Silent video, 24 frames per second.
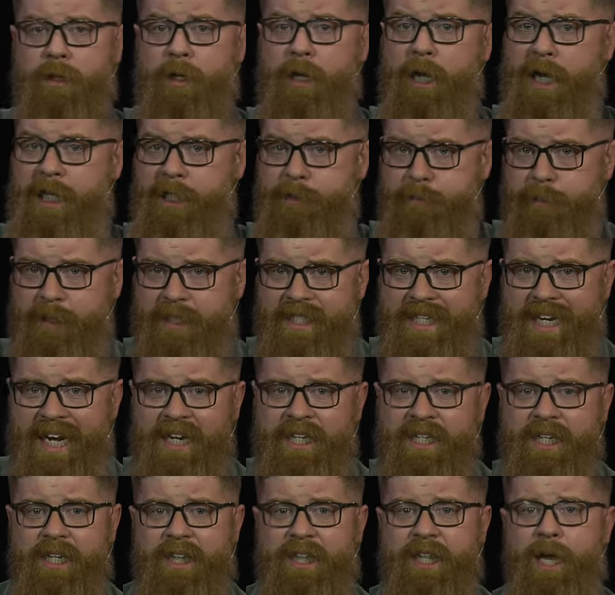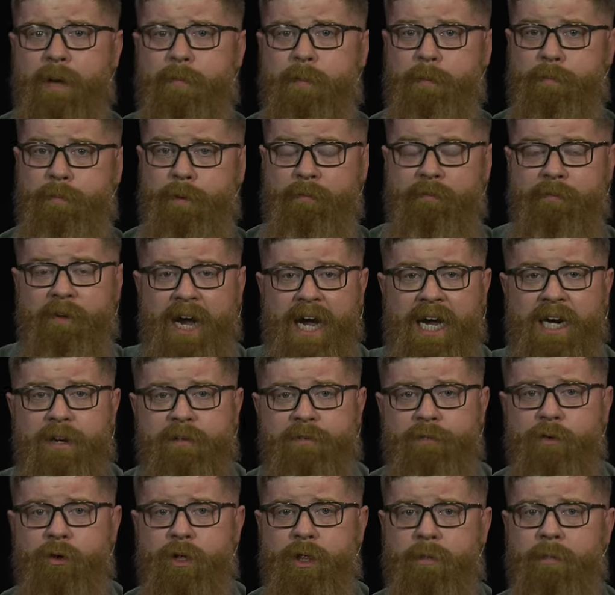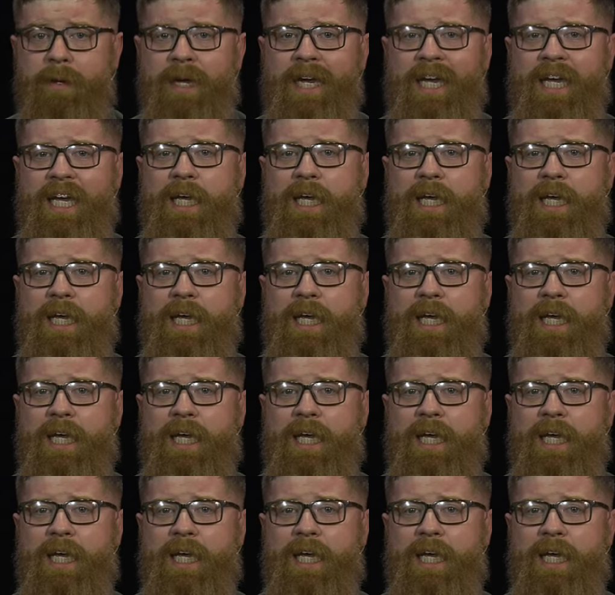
has protected them and provided for them.